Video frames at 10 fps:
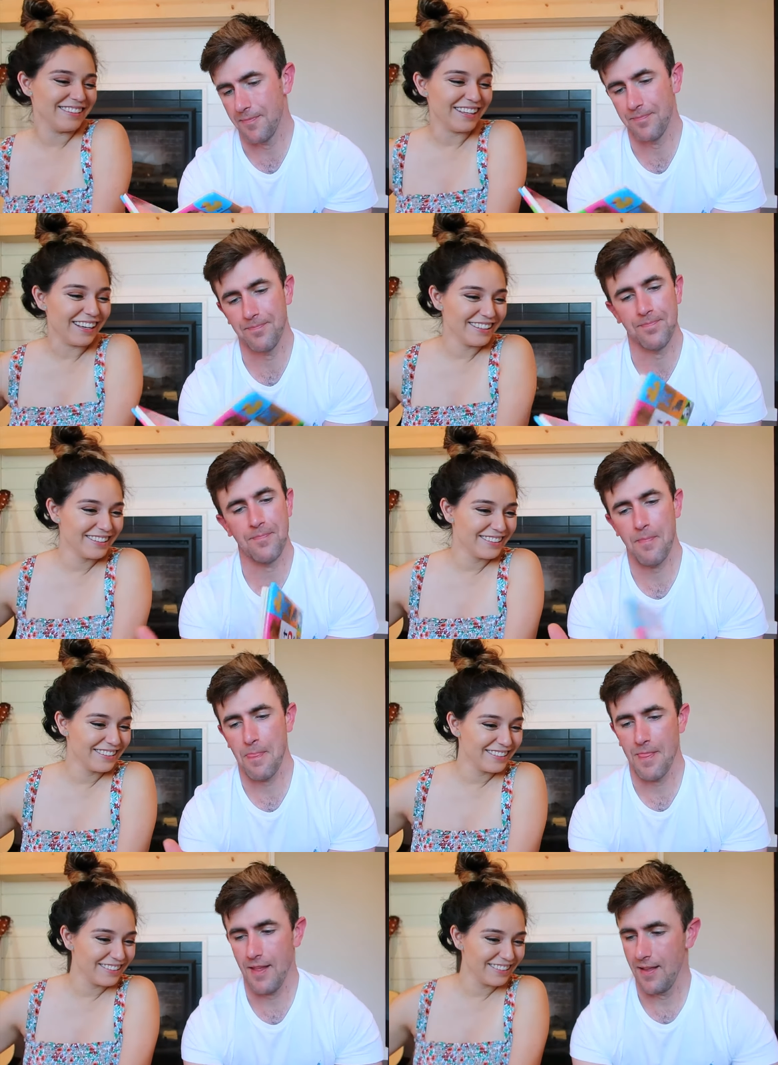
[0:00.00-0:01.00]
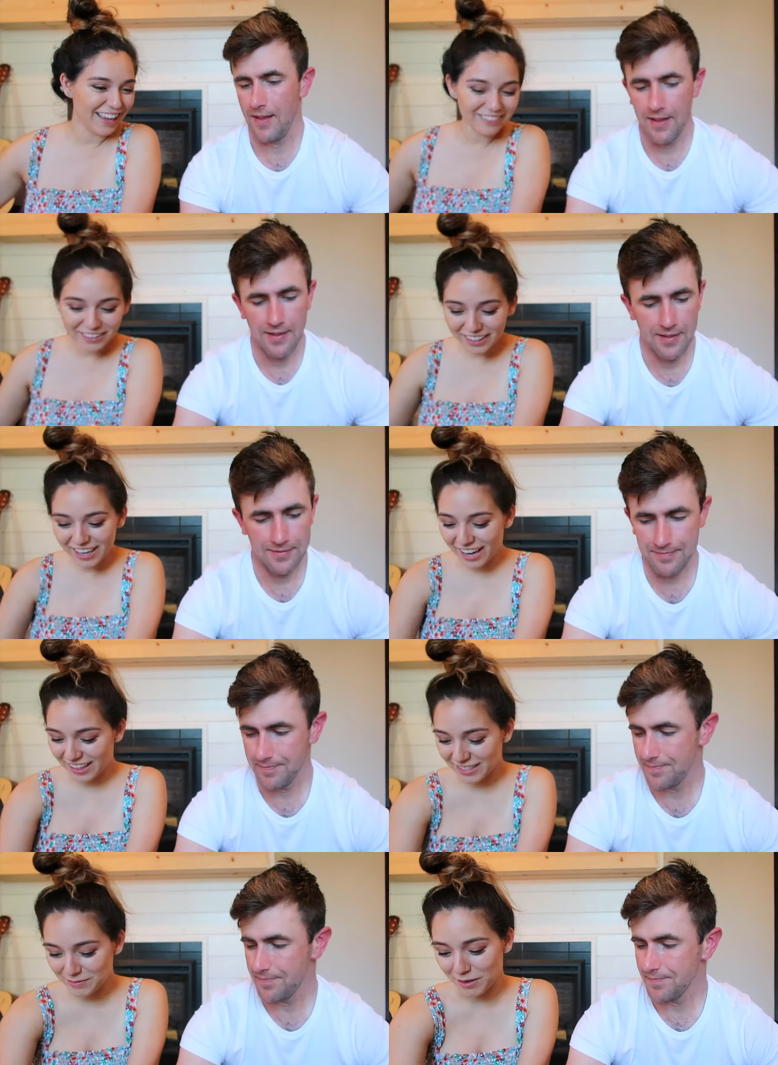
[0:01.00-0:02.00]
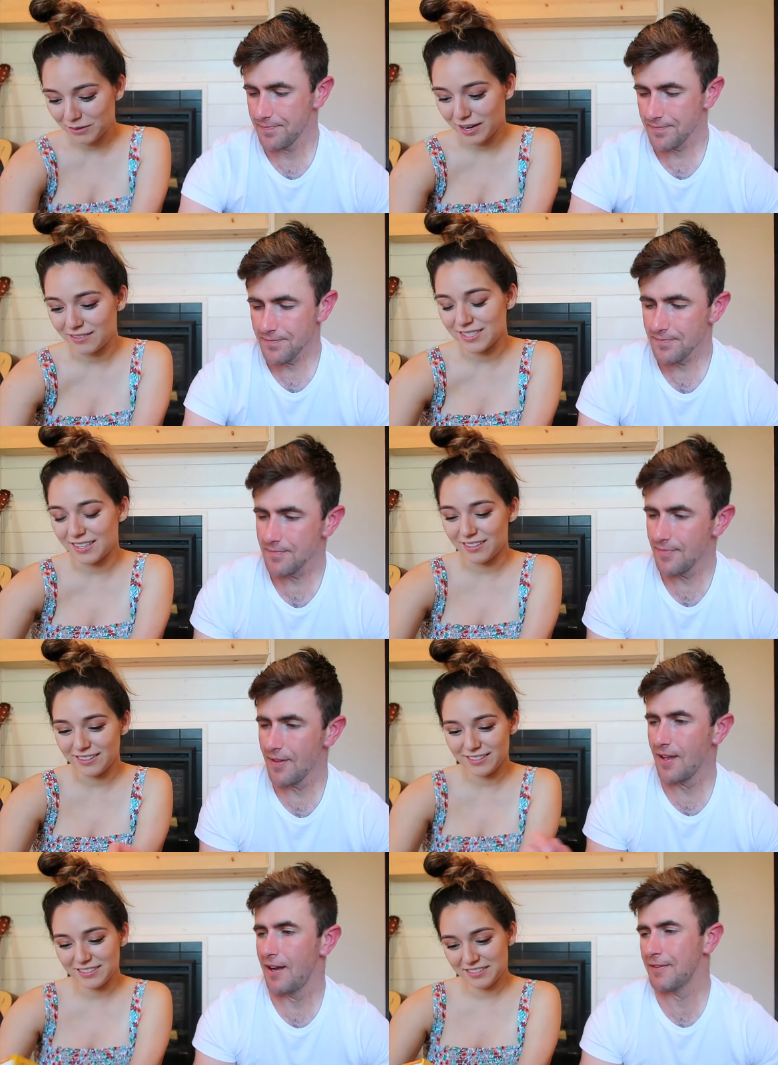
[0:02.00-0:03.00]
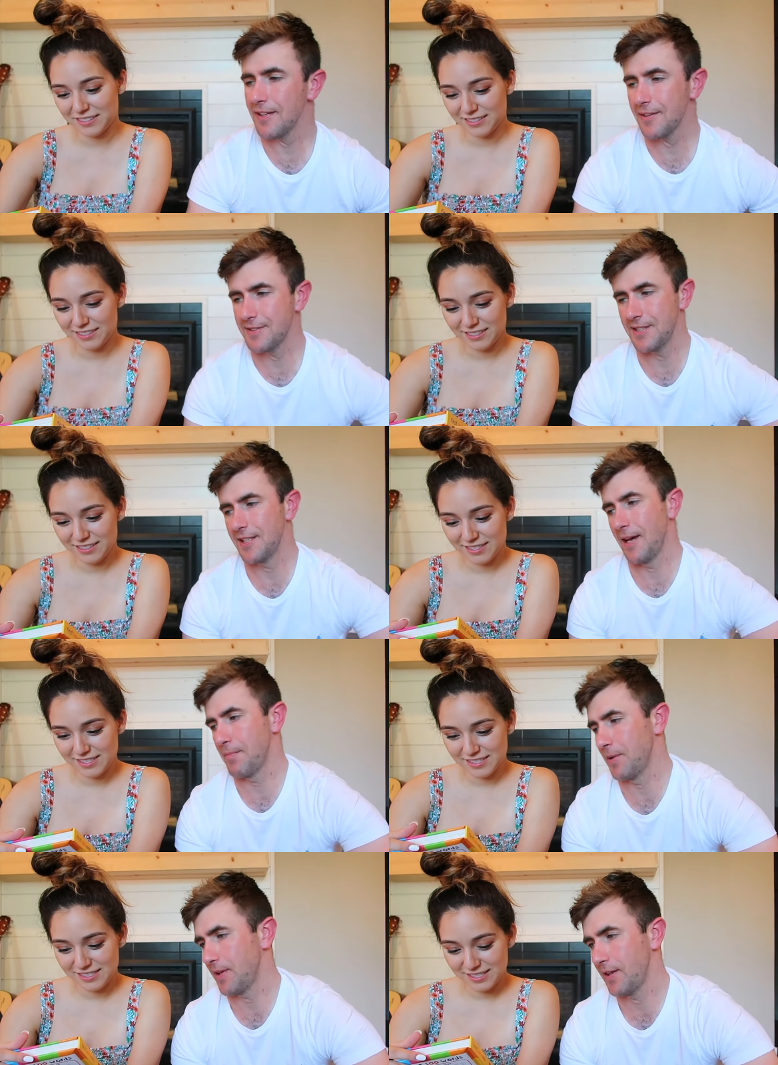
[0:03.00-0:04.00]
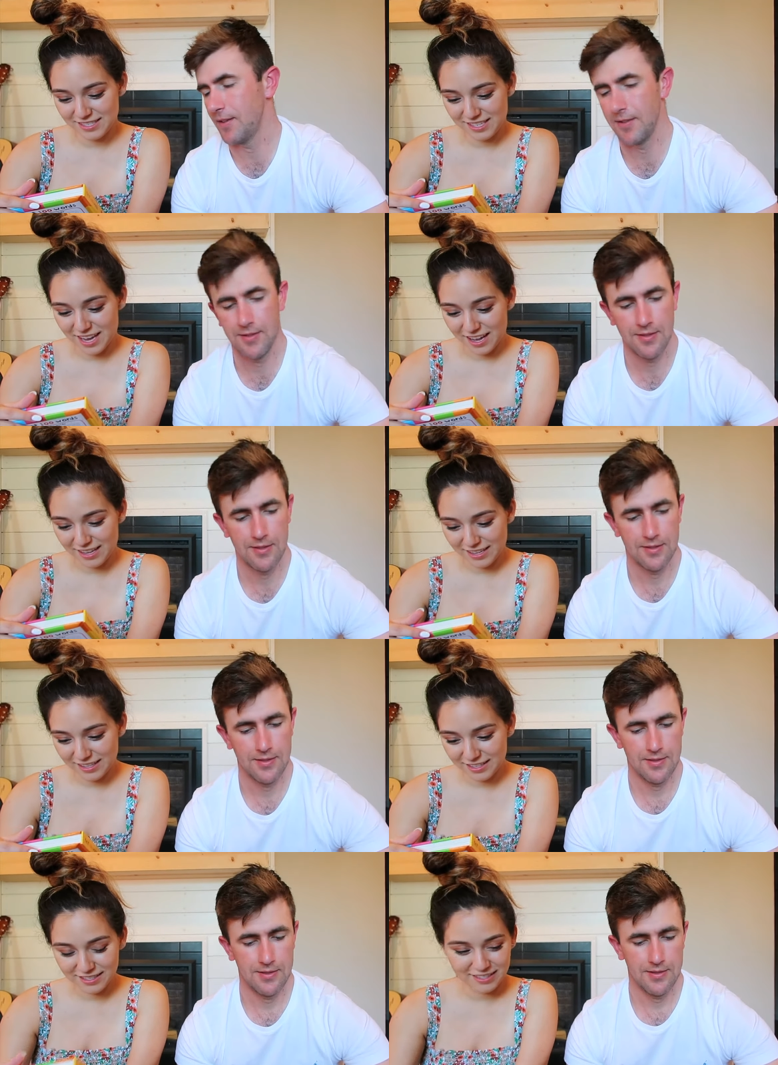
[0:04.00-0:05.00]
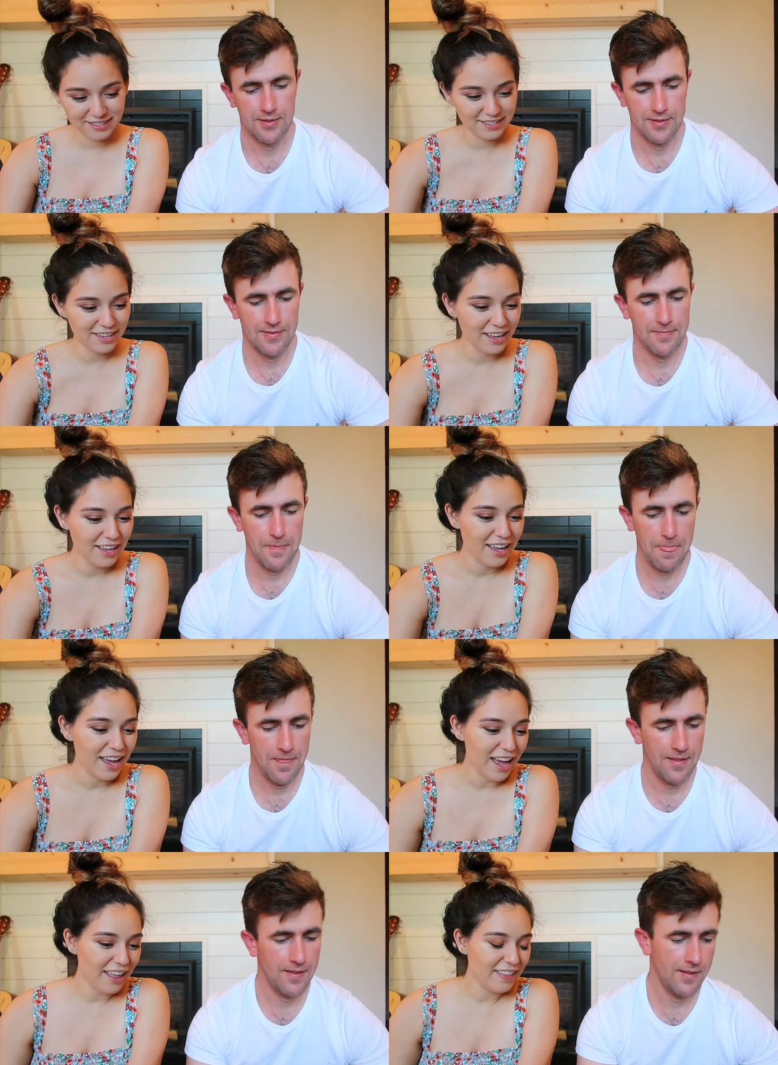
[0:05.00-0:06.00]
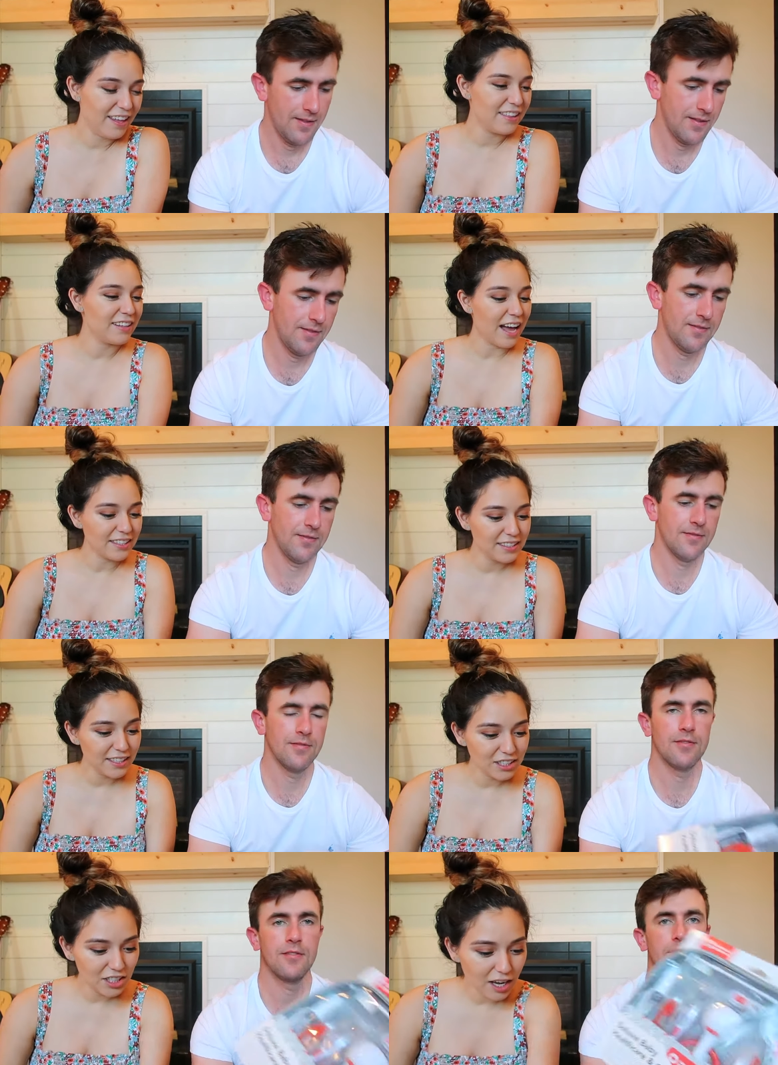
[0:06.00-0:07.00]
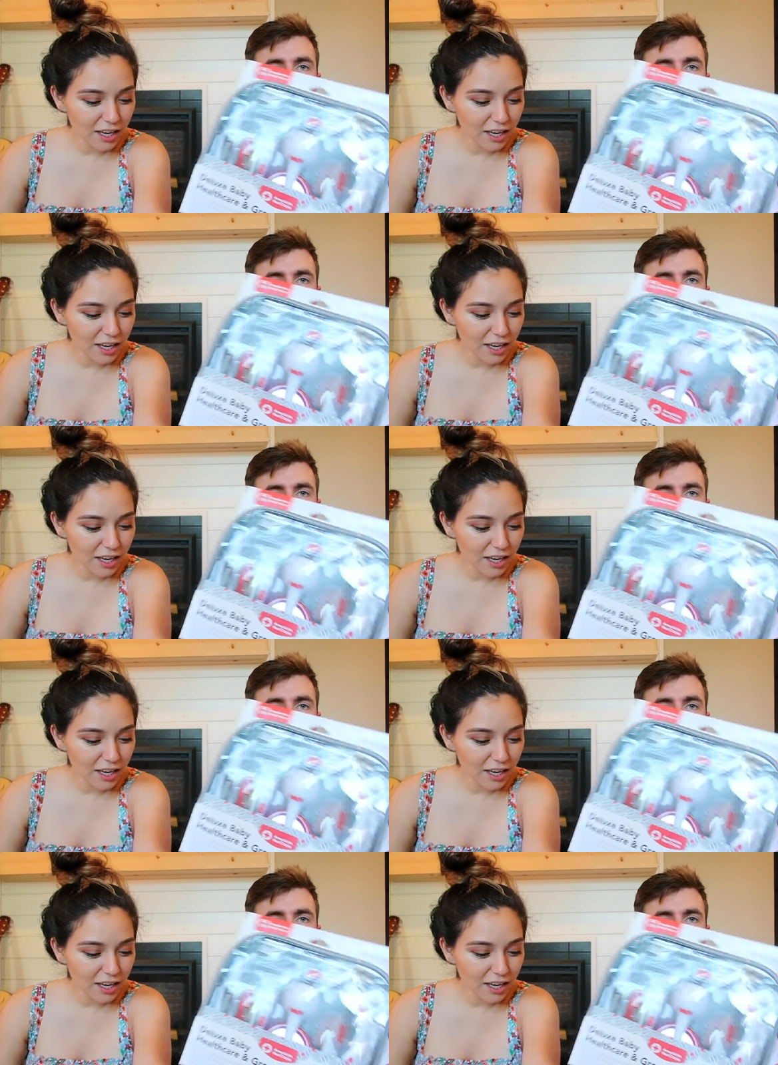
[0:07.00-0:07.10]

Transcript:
Speaker 1: Yeah. I feel like I had this book when I was little.
Speaker 2: I feel like I've seen that book.
Speaker 1: Yeah. And then the last thing she